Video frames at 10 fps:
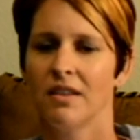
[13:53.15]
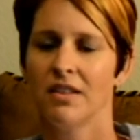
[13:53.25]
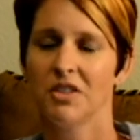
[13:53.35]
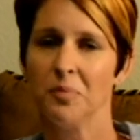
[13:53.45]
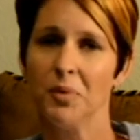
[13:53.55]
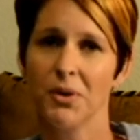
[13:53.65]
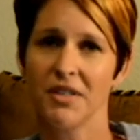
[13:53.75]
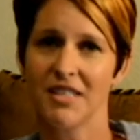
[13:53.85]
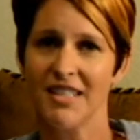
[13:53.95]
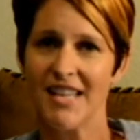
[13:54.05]
The
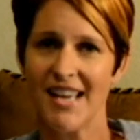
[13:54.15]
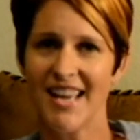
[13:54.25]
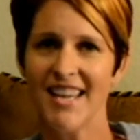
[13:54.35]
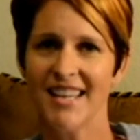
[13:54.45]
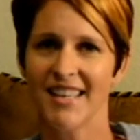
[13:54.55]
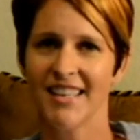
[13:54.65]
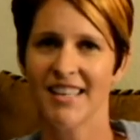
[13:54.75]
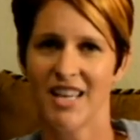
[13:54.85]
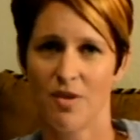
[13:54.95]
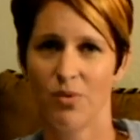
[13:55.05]
support today,
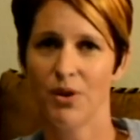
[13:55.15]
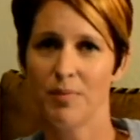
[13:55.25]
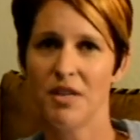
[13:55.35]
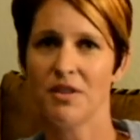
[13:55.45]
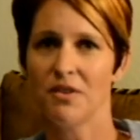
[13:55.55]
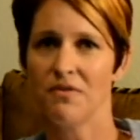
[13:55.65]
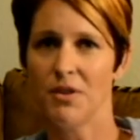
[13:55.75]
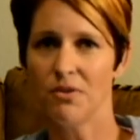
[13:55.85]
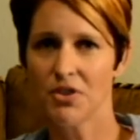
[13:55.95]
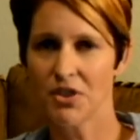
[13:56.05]
and will be in the
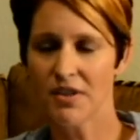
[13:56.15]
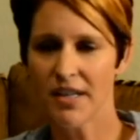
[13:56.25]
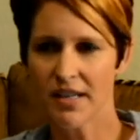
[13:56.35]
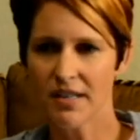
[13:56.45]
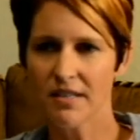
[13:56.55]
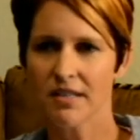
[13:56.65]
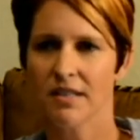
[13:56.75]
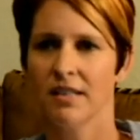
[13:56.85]
future, is